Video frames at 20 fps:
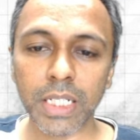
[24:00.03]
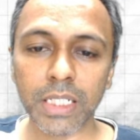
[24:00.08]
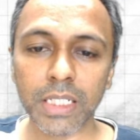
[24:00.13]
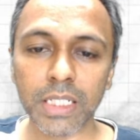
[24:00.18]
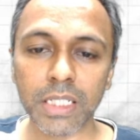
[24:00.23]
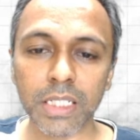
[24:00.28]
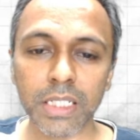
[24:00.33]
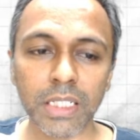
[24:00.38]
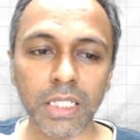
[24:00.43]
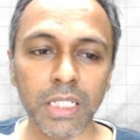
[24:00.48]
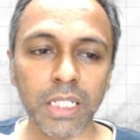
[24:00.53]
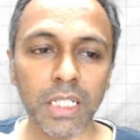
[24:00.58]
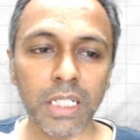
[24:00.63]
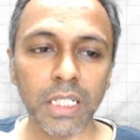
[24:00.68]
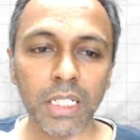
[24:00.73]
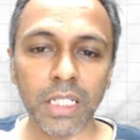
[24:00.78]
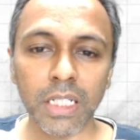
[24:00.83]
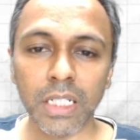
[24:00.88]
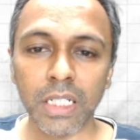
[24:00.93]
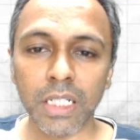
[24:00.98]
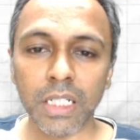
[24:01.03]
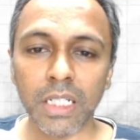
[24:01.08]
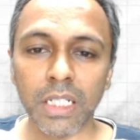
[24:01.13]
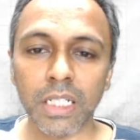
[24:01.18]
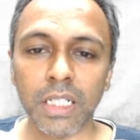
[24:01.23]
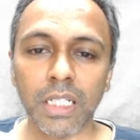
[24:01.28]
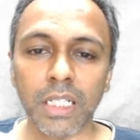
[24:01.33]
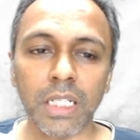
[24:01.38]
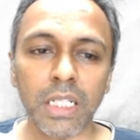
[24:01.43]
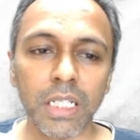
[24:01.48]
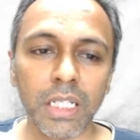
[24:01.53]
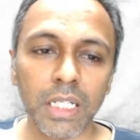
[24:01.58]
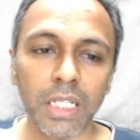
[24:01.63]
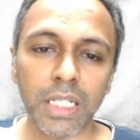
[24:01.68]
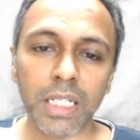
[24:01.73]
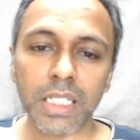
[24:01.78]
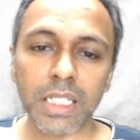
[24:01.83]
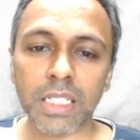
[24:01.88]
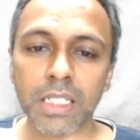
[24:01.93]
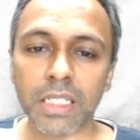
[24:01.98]
12x.
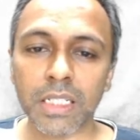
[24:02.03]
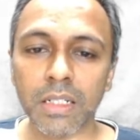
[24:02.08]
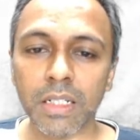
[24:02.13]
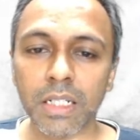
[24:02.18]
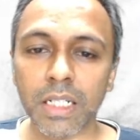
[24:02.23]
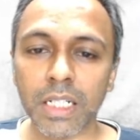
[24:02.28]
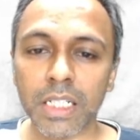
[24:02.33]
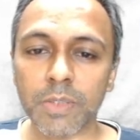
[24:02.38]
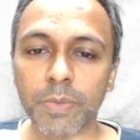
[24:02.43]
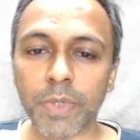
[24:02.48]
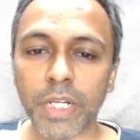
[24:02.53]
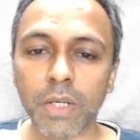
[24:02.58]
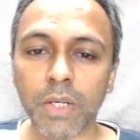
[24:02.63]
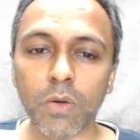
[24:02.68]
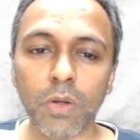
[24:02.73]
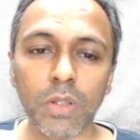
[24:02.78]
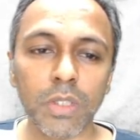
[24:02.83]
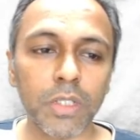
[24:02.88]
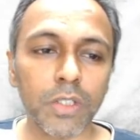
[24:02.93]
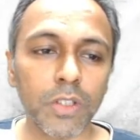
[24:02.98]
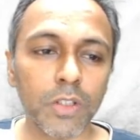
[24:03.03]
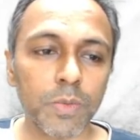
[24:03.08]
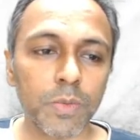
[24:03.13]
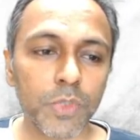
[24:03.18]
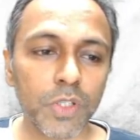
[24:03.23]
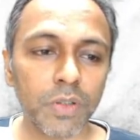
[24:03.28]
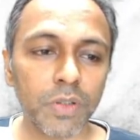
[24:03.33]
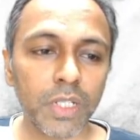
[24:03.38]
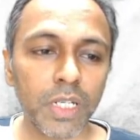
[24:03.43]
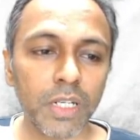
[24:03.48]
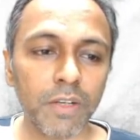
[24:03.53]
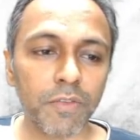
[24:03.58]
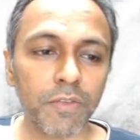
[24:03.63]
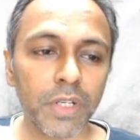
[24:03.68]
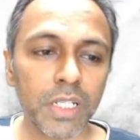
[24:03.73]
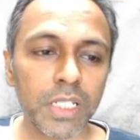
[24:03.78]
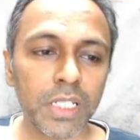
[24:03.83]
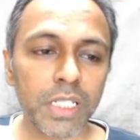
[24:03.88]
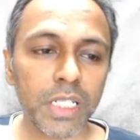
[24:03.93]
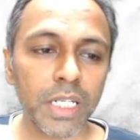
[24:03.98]
Let's bring all the terms on the
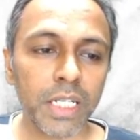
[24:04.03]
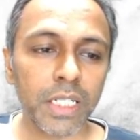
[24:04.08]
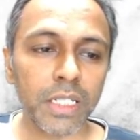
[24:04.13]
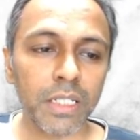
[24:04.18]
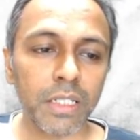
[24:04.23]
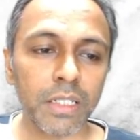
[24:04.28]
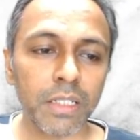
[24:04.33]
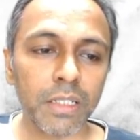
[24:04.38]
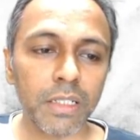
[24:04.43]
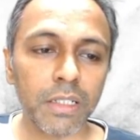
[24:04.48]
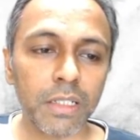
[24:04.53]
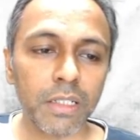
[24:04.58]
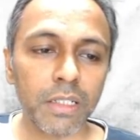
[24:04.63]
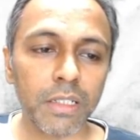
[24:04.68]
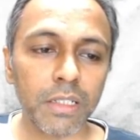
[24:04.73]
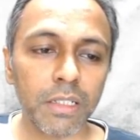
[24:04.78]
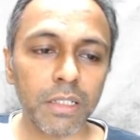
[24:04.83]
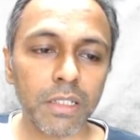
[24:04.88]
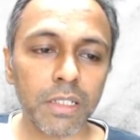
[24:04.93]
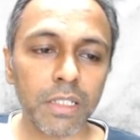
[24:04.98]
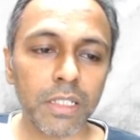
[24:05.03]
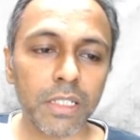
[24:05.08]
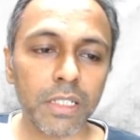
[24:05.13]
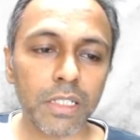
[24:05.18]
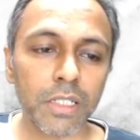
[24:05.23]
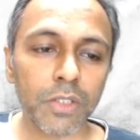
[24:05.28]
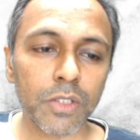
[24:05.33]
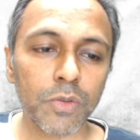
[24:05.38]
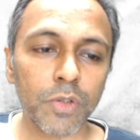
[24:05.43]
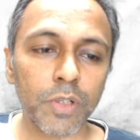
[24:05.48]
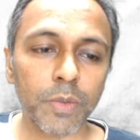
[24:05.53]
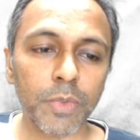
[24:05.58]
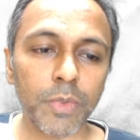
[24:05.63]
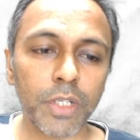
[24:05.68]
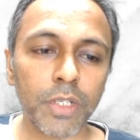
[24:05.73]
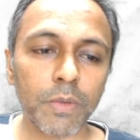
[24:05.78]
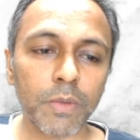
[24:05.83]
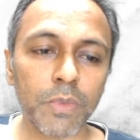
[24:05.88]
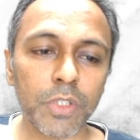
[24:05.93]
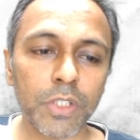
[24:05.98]
left hand side. So
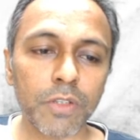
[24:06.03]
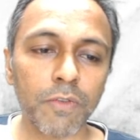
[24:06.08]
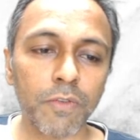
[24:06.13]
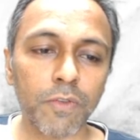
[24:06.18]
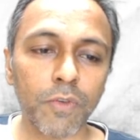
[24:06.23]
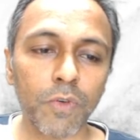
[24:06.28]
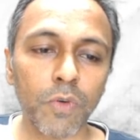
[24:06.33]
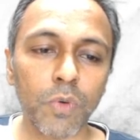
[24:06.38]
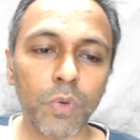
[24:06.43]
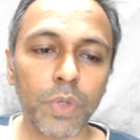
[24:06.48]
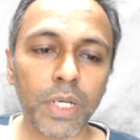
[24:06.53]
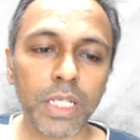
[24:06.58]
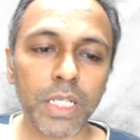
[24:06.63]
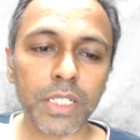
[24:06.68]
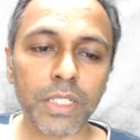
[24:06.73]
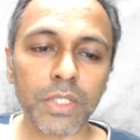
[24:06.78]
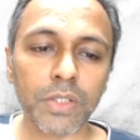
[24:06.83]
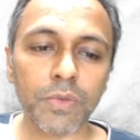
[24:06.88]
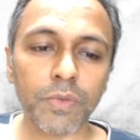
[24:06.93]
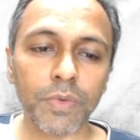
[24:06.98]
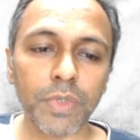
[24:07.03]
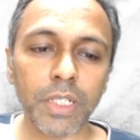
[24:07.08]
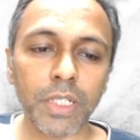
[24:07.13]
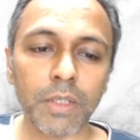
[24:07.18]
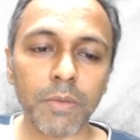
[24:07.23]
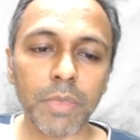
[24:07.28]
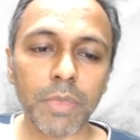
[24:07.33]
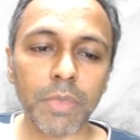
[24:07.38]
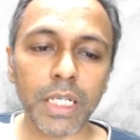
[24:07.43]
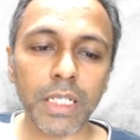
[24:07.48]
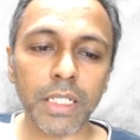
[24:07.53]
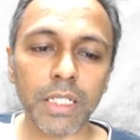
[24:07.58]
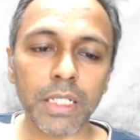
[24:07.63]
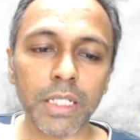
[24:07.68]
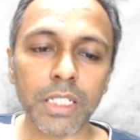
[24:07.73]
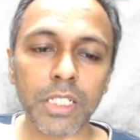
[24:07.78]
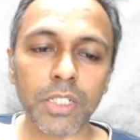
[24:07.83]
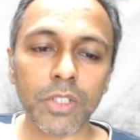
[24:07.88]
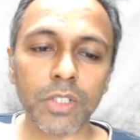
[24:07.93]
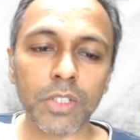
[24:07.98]
it becomes 4x square
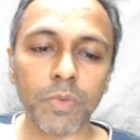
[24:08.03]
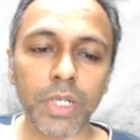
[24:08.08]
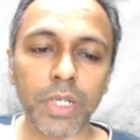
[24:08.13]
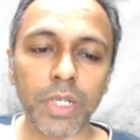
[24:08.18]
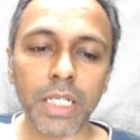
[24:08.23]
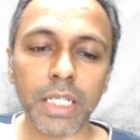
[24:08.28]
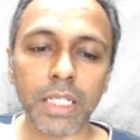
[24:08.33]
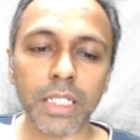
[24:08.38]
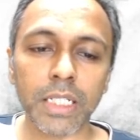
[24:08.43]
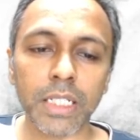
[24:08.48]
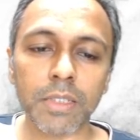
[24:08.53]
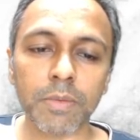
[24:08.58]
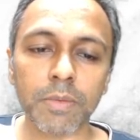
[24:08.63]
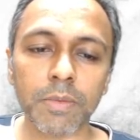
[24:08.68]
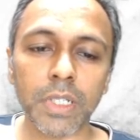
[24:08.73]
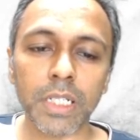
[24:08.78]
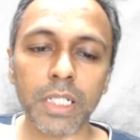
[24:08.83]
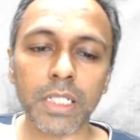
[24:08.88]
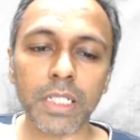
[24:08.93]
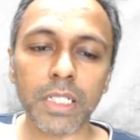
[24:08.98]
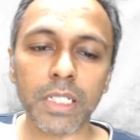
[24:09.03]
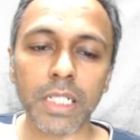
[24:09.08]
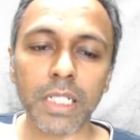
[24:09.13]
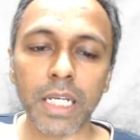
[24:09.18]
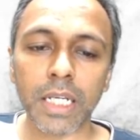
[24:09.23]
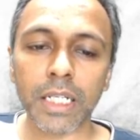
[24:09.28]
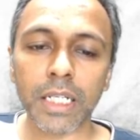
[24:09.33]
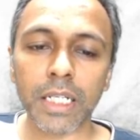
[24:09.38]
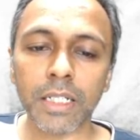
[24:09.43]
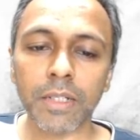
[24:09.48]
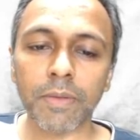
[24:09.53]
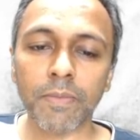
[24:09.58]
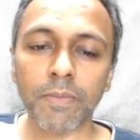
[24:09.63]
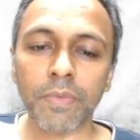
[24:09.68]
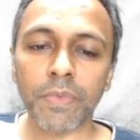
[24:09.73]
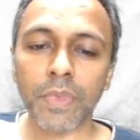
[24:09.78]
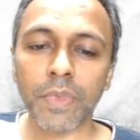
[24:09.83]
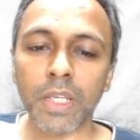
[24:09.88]
minus 12x plus 9